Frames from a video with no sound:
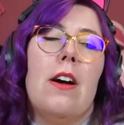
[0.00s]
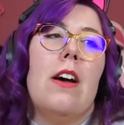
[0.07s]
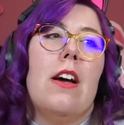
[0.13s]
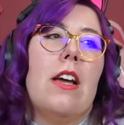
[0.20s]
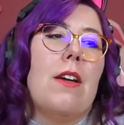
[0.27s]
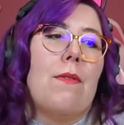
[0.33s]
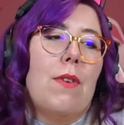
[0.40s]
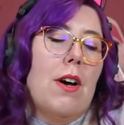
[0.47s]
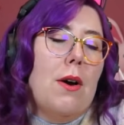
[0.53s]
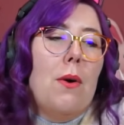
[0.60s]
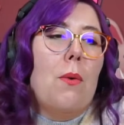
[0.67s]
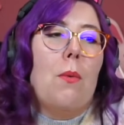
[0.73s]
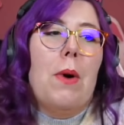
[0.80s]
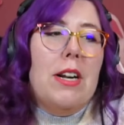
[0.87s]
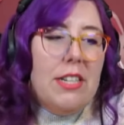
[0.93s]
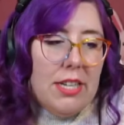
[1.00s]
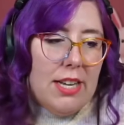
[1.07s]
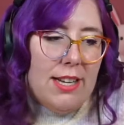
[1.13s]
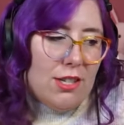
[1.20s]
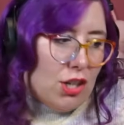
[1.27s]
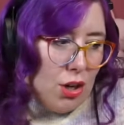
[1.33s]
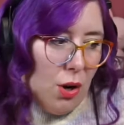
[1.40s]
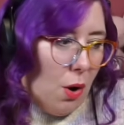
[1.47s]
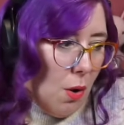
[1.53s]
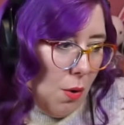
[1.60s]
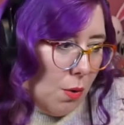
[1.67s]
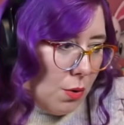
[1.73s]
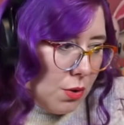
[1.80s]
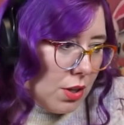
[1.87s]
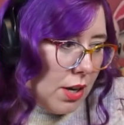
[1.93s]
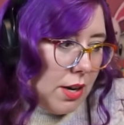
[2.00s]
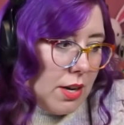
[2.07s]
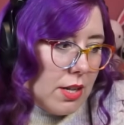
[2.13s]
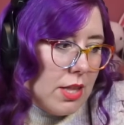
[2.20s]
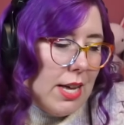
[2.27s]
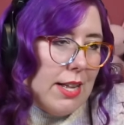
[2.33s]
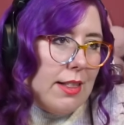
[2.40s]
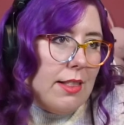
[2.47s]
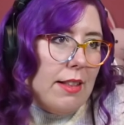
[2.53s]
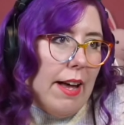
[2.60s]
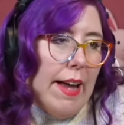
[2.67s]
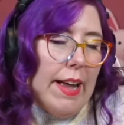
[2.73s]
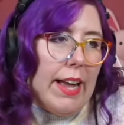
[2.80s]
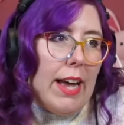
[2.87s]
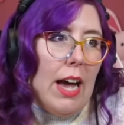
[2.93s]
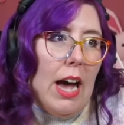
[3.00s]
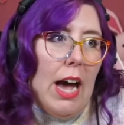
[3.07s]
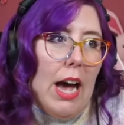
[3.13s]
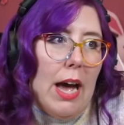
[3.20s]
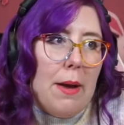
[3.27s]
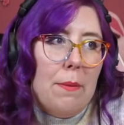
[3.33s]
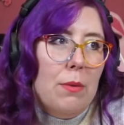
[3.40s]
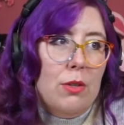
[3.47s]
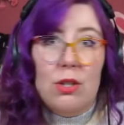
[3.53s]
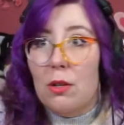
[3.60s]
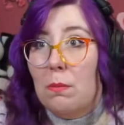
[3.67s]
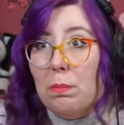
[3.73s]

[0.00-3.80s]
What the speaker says: if Wendy gets a cold, then like I wasn't